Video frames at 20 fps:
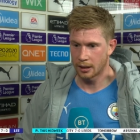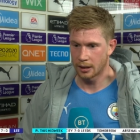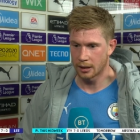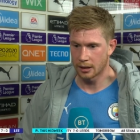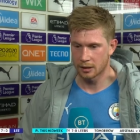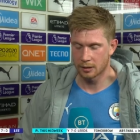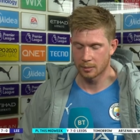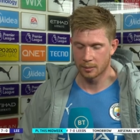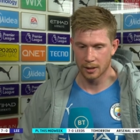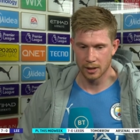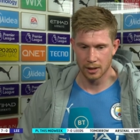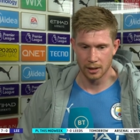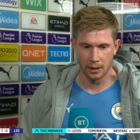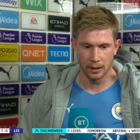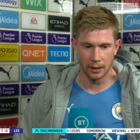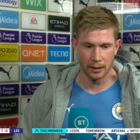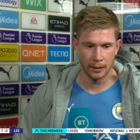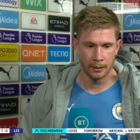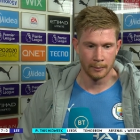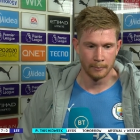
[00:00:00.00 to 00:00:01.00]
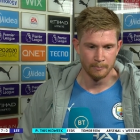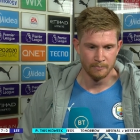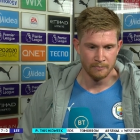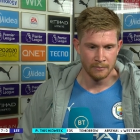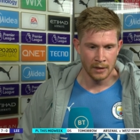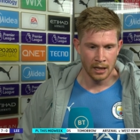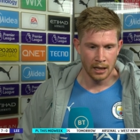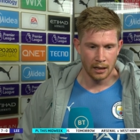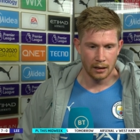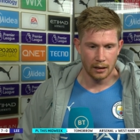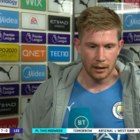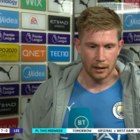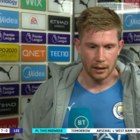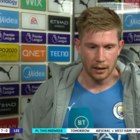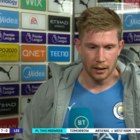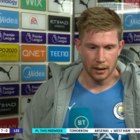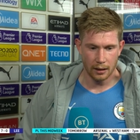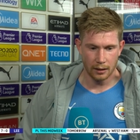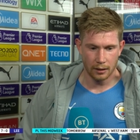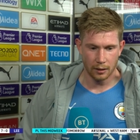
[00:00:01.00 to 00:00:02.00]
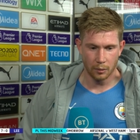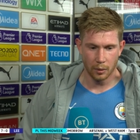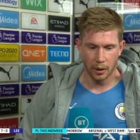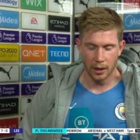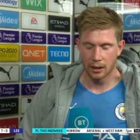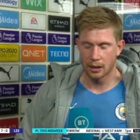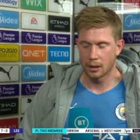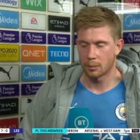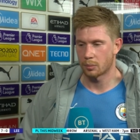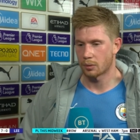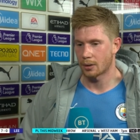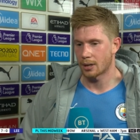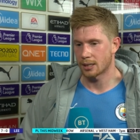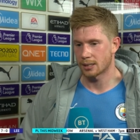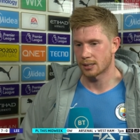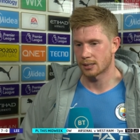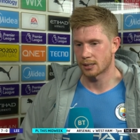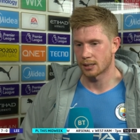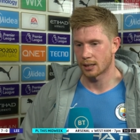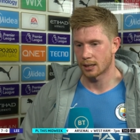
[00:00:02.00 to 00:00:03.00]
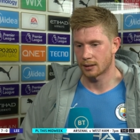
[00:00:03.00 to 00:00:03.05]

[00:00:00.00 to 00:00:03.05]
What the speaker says: especially the way they press.